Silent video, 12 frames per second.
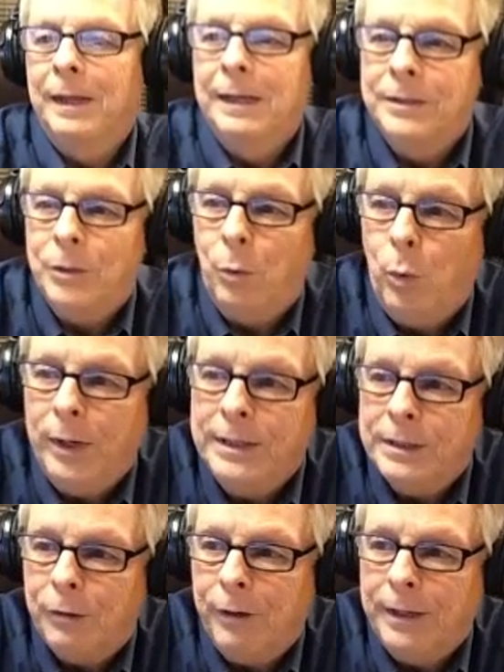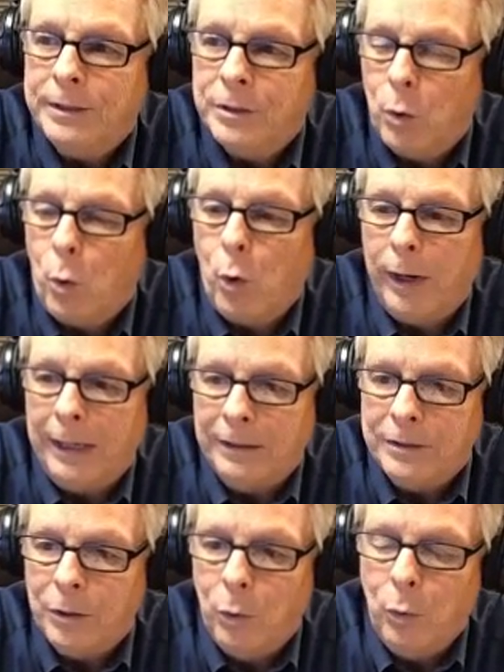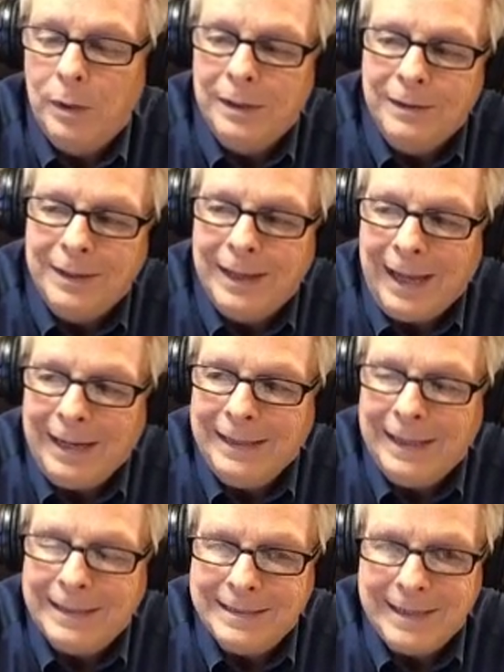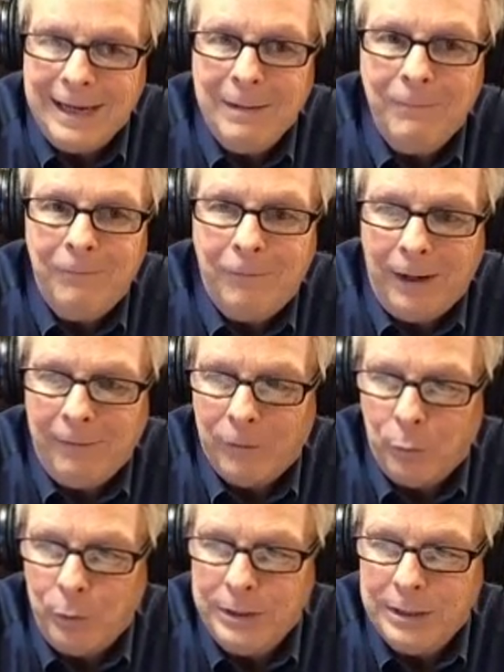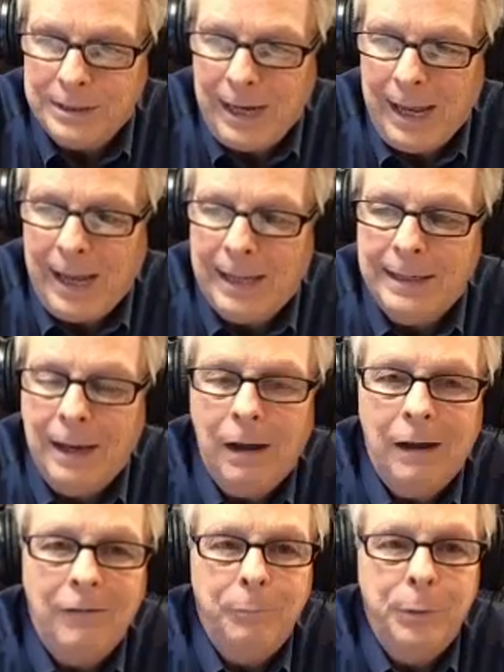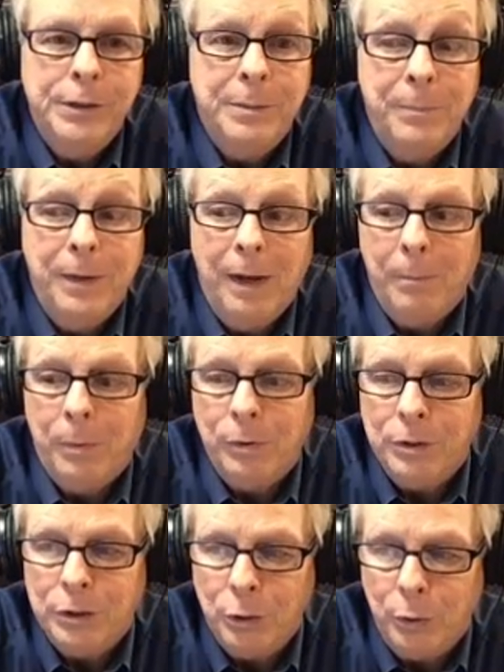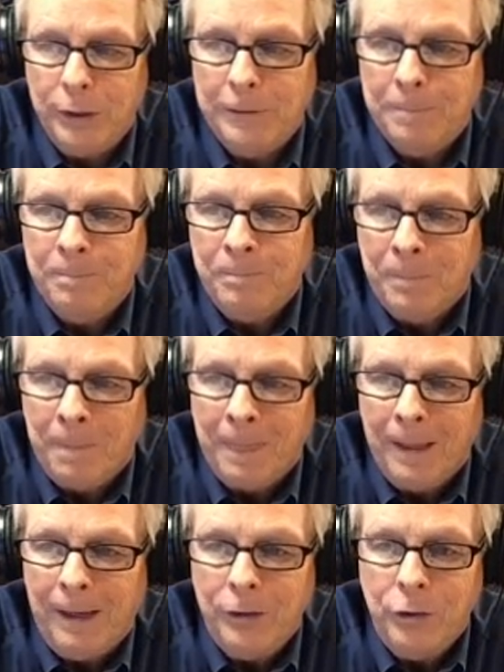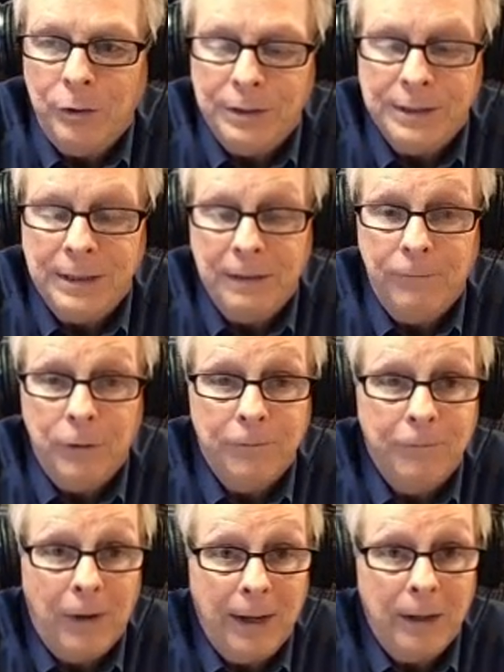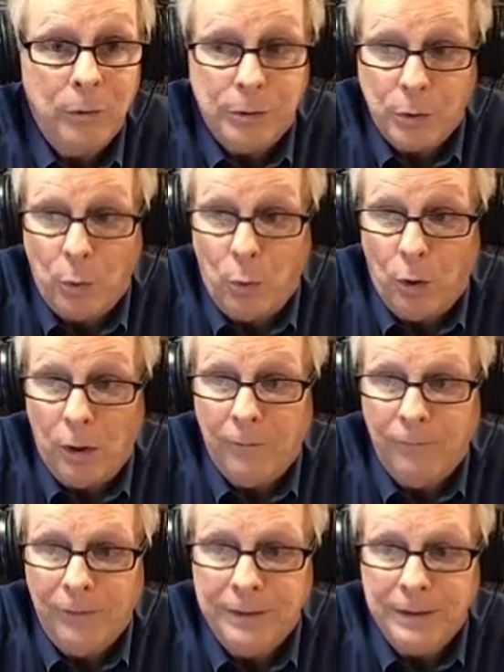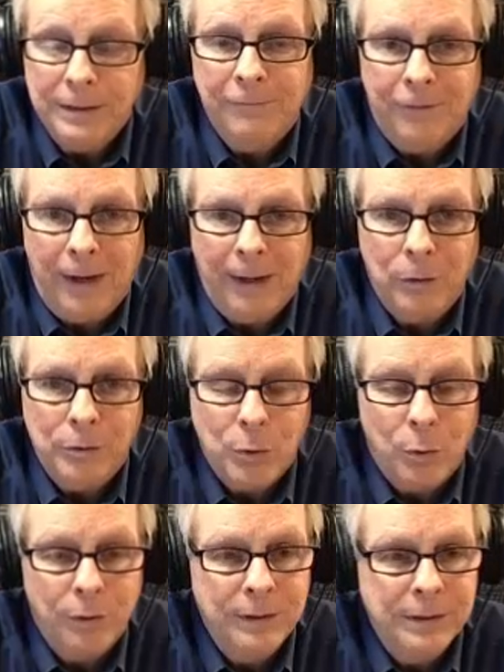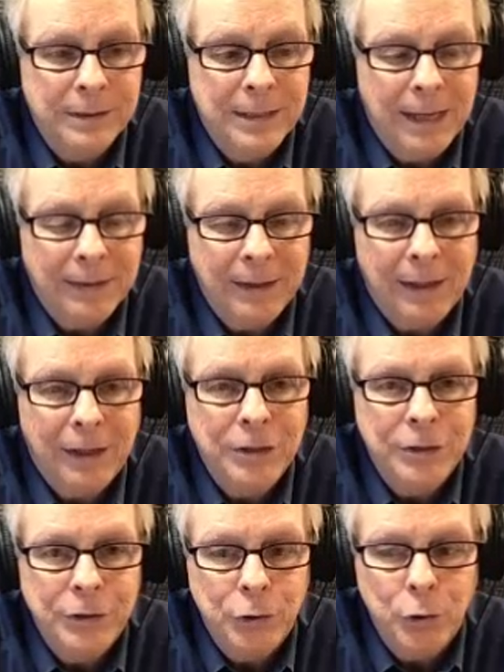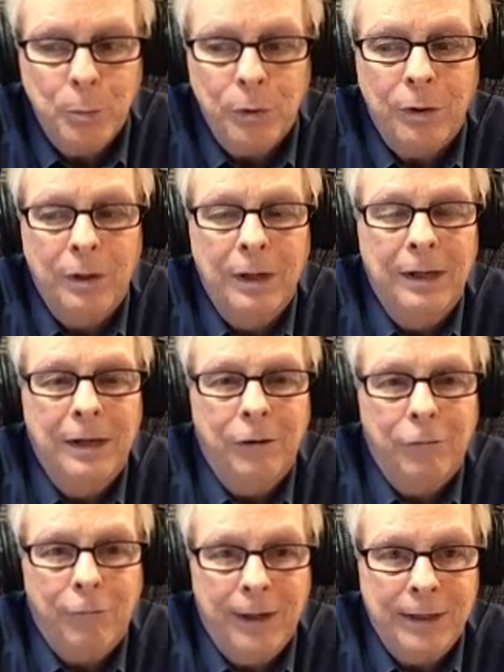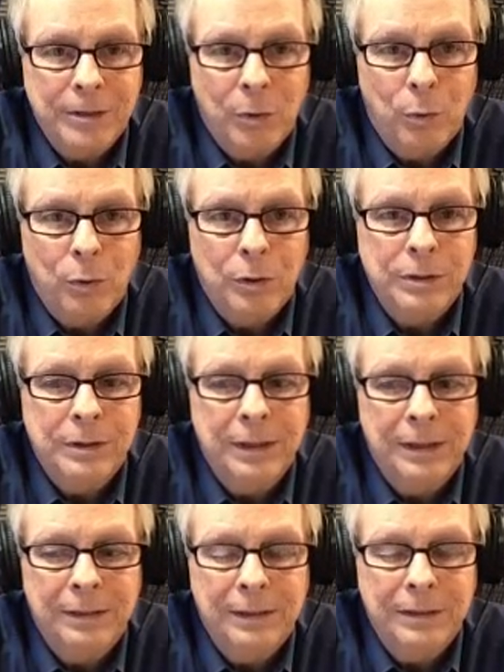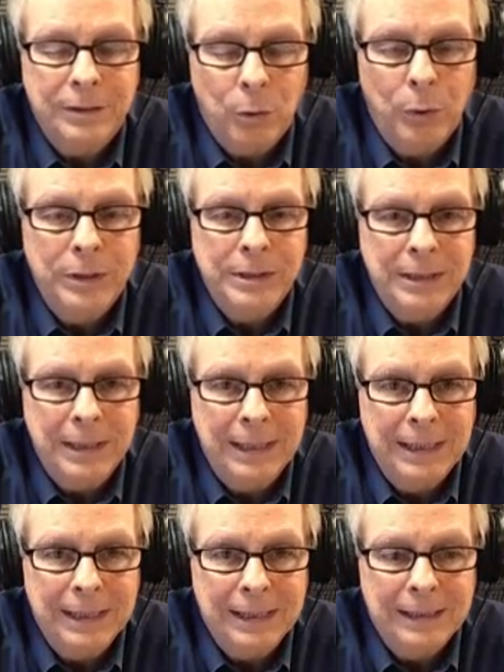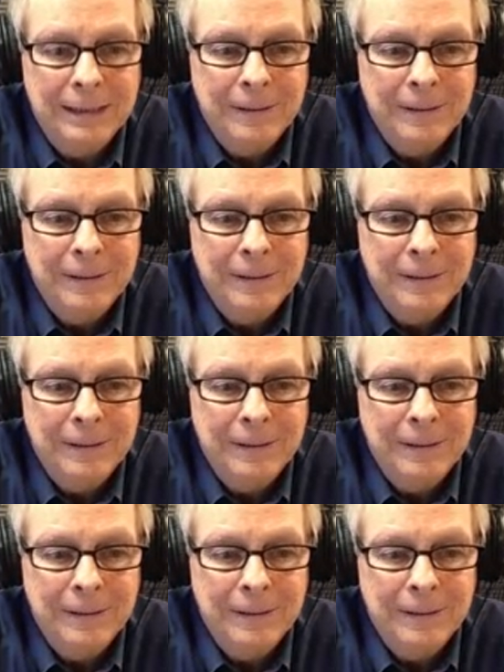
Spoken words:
So what is a credit scoring? So kind of in that same flavor we just had, now I've put some numbers to it. And you can see if your FICO score, this is a FICO score, this is not the consumer credit scores that is so easy to get.